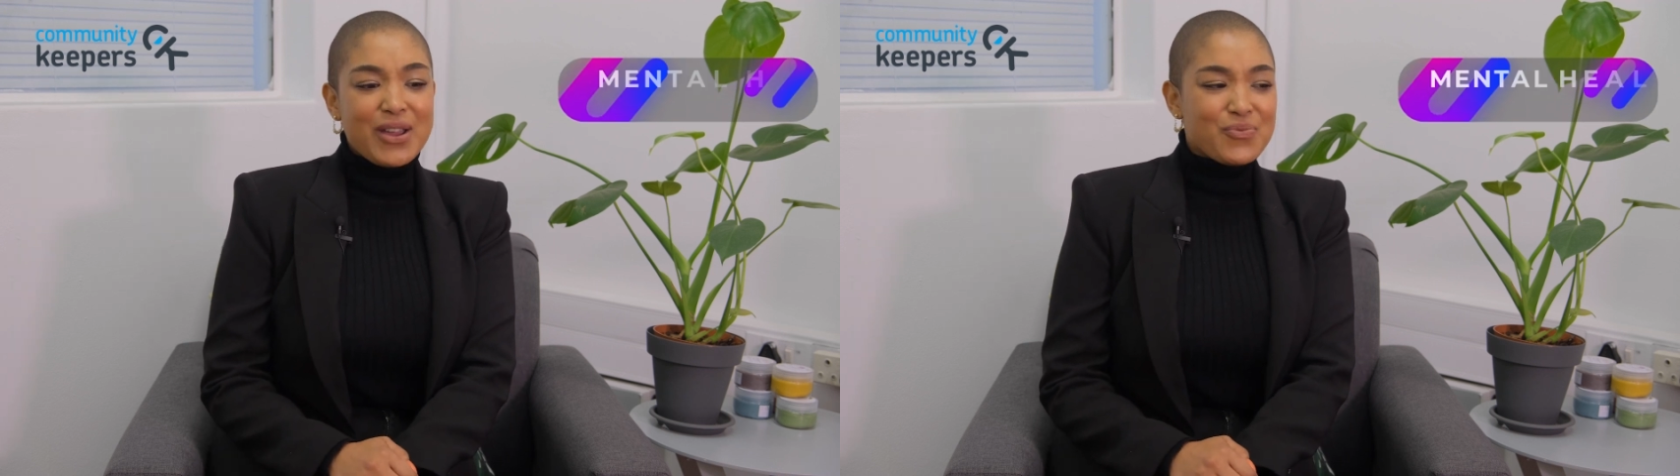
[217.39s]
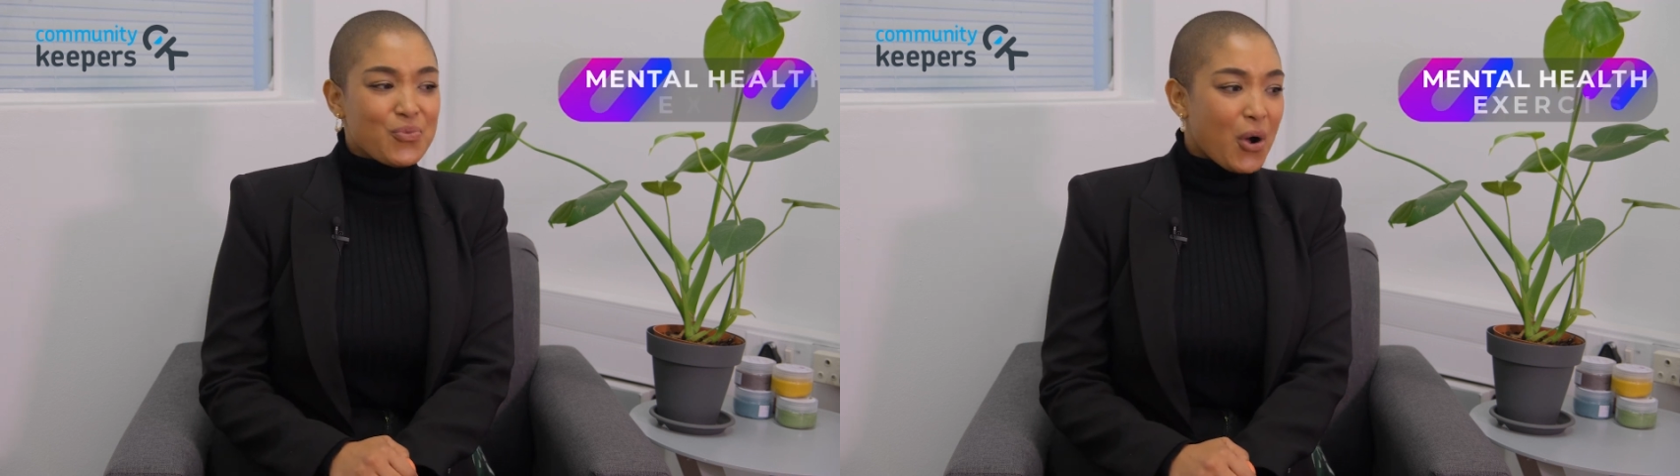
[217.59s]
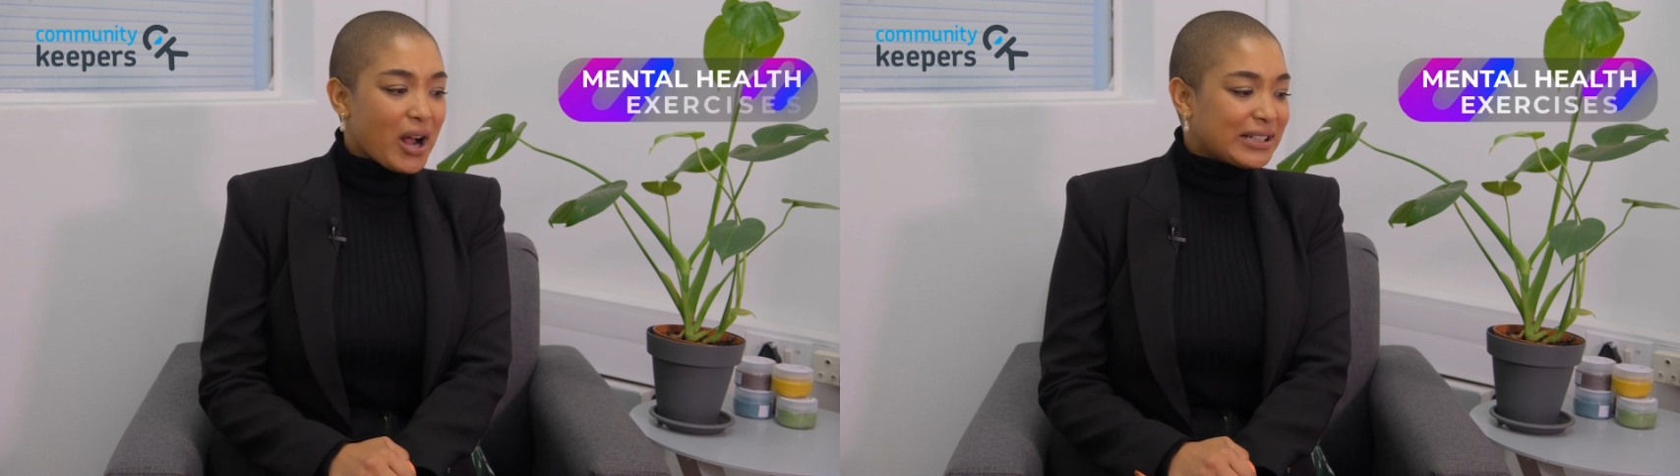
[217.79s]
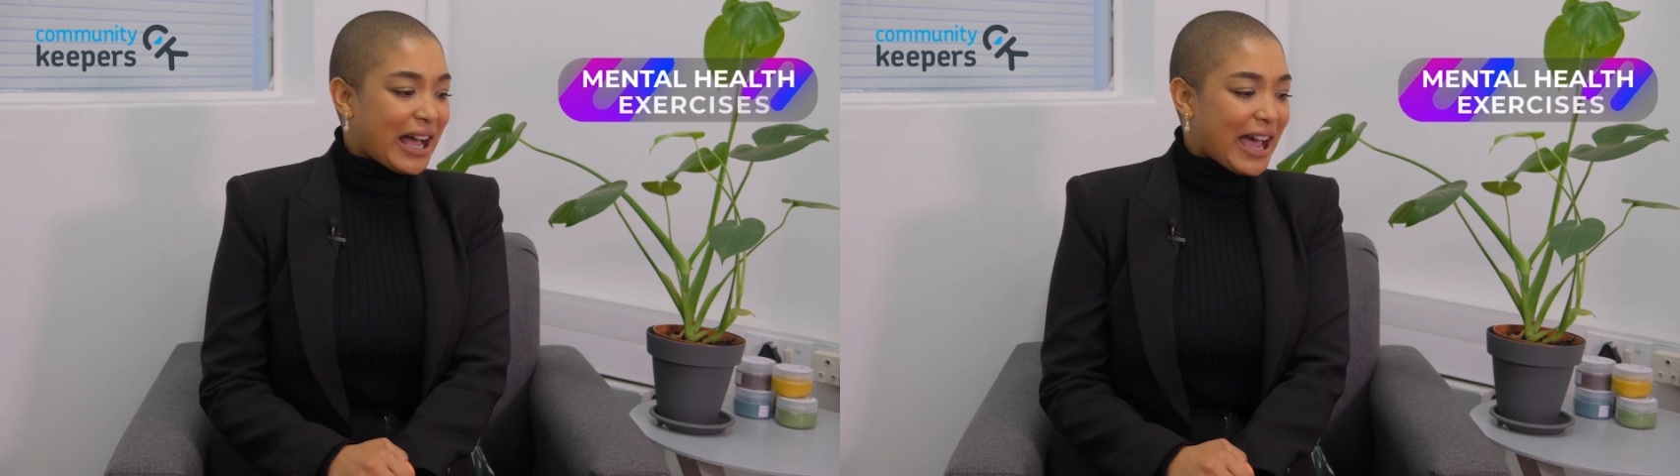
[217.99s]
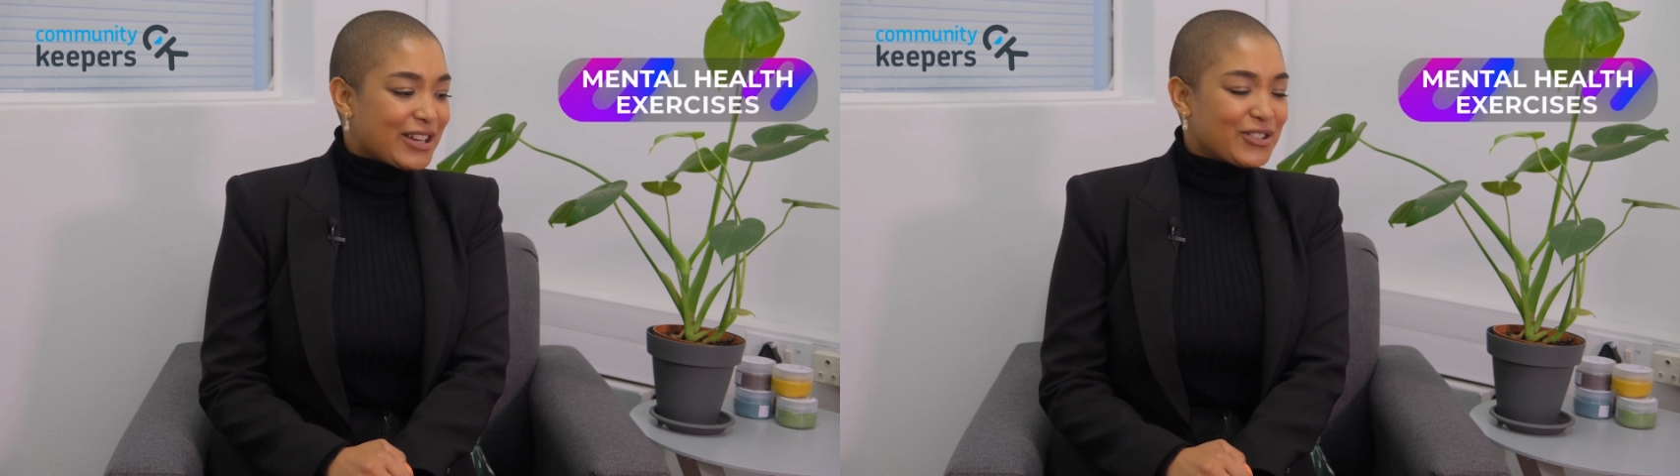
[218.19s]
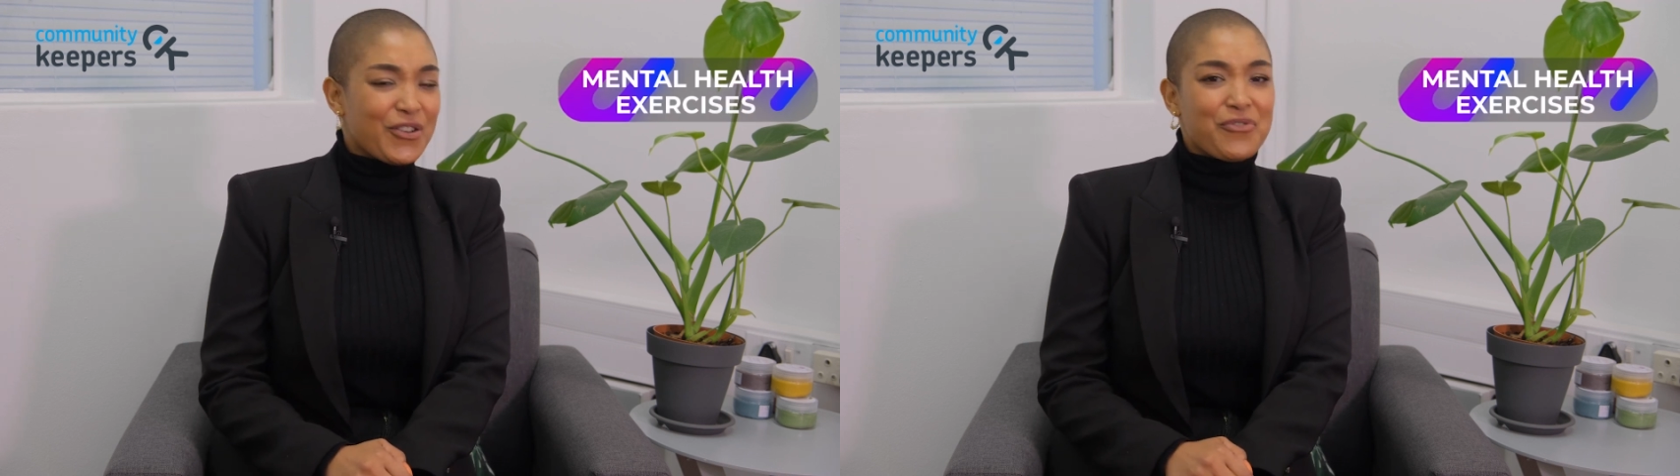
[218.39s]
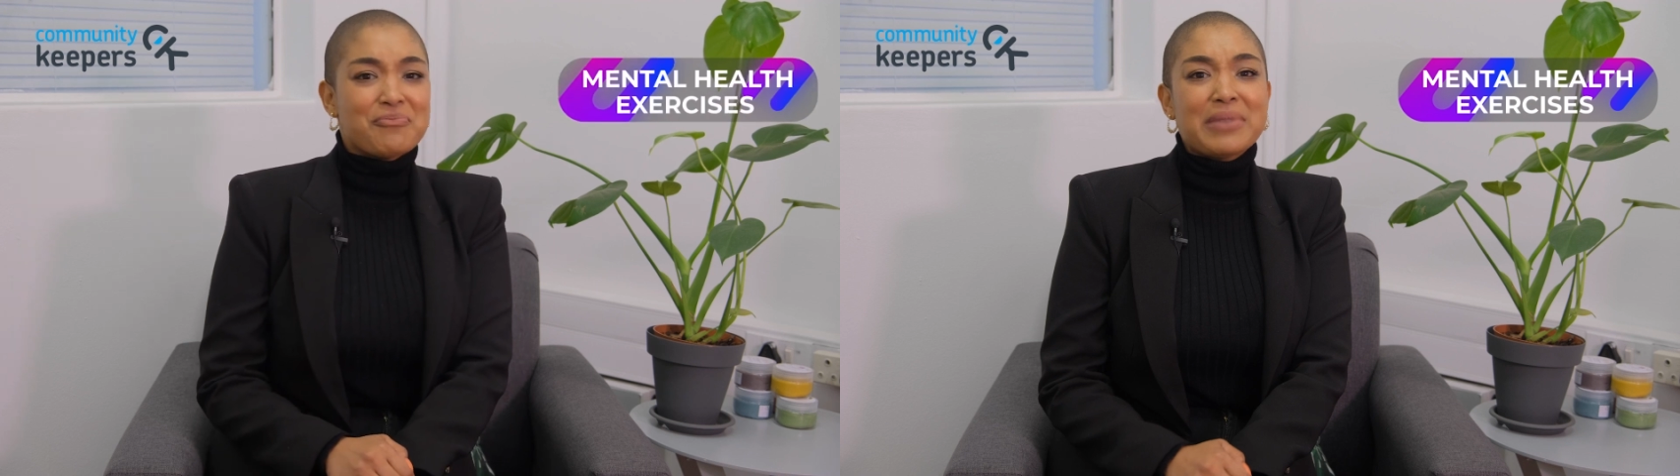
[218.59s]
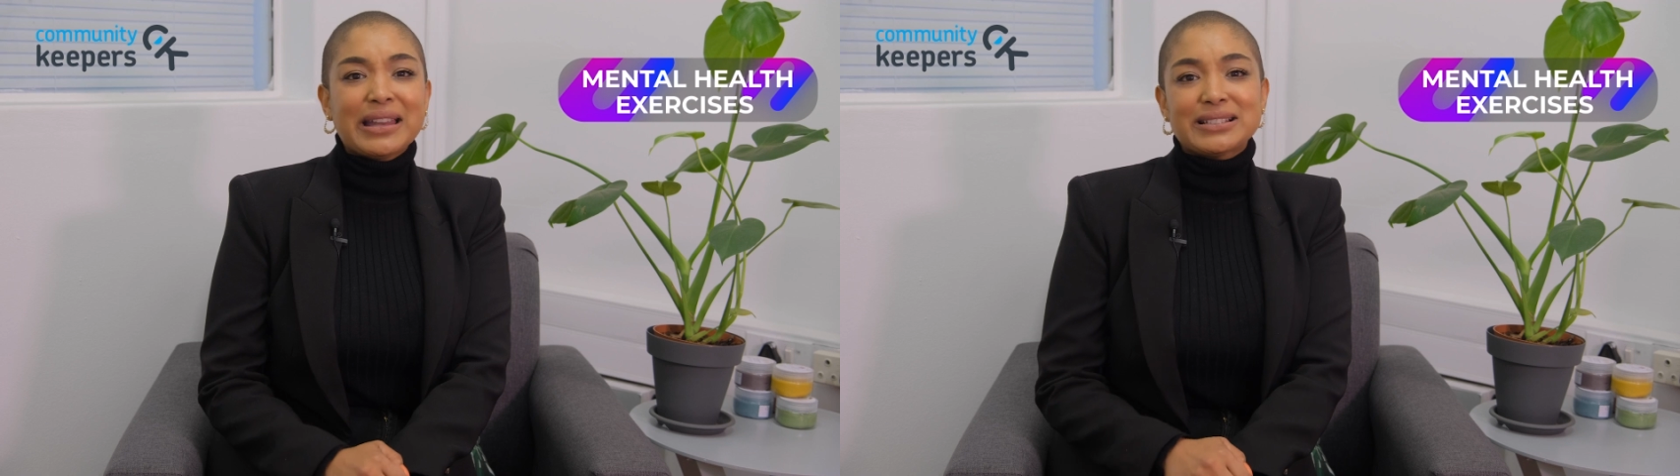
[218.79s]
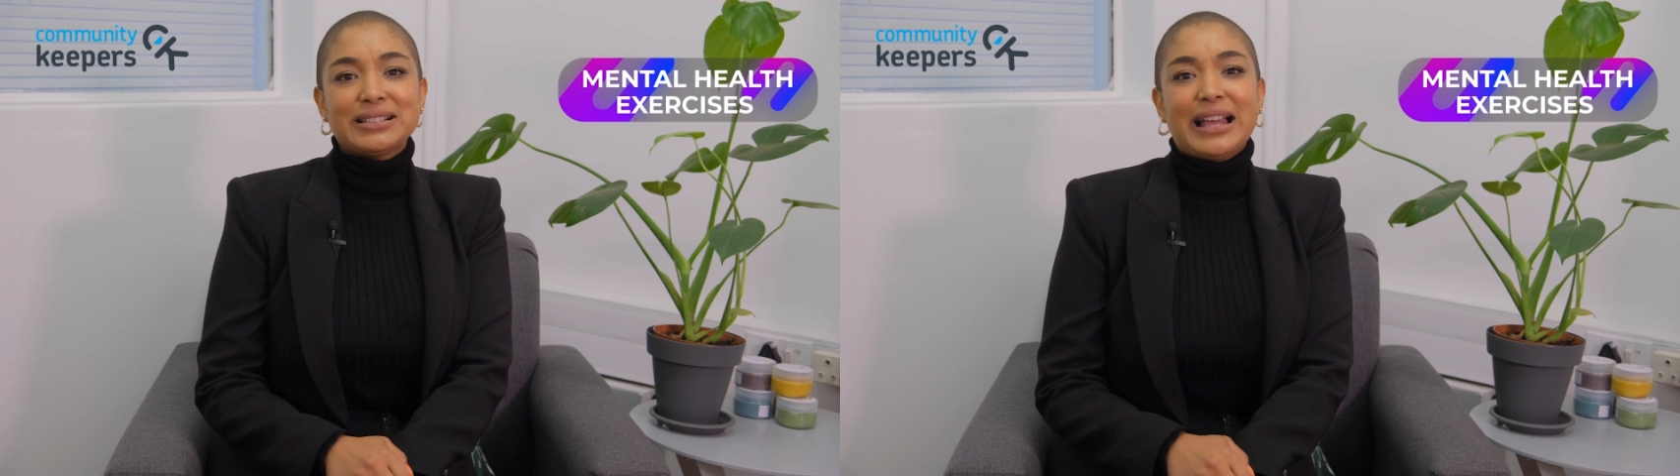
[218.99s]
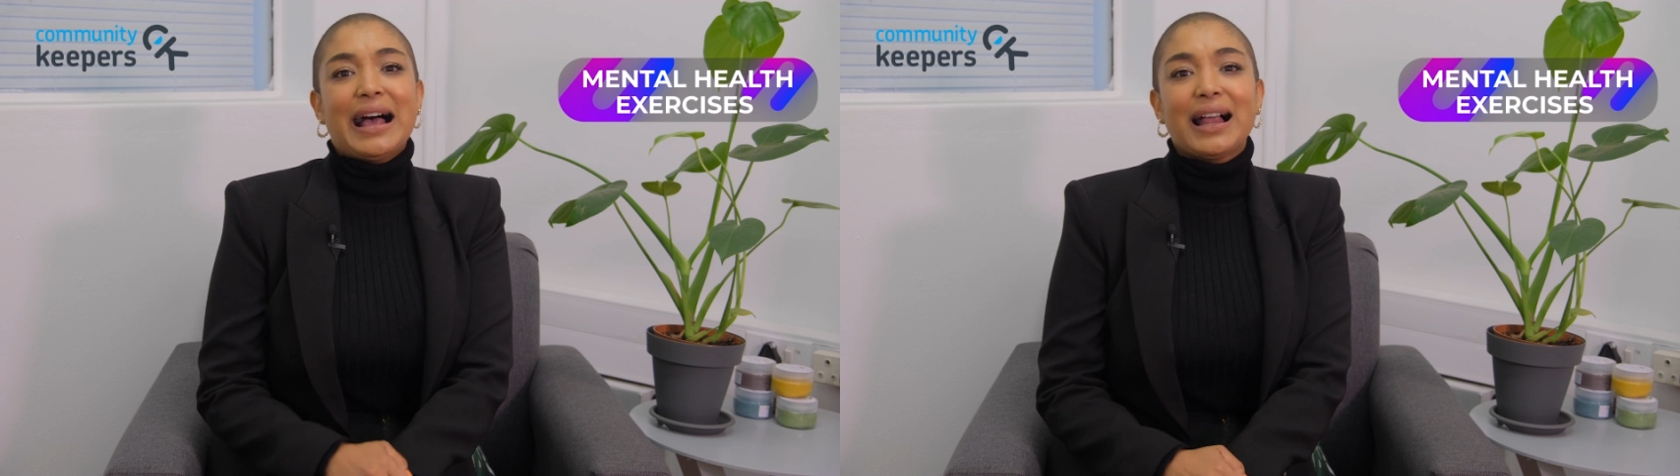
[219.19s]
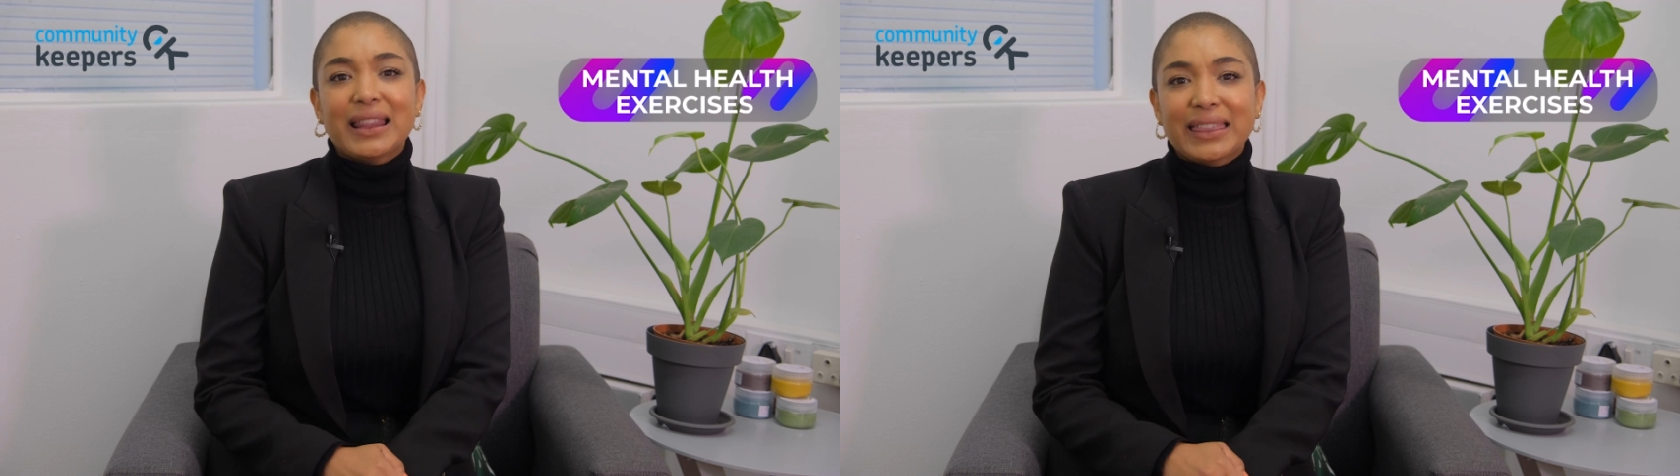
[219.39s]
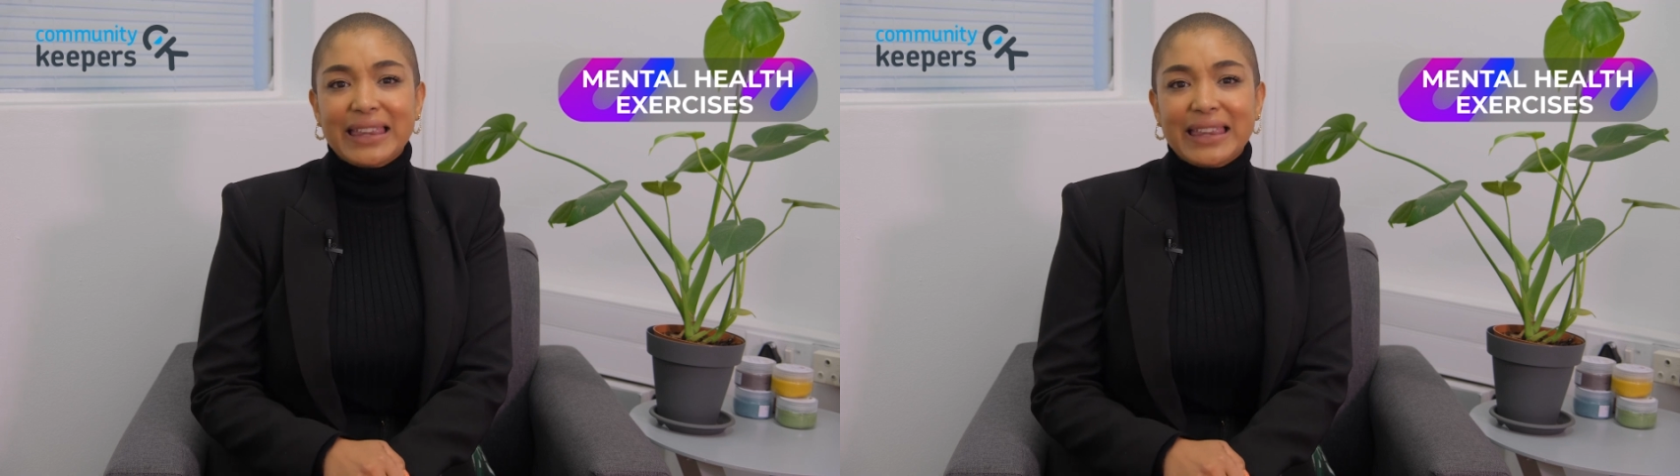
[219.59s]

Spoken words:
what kind of mental health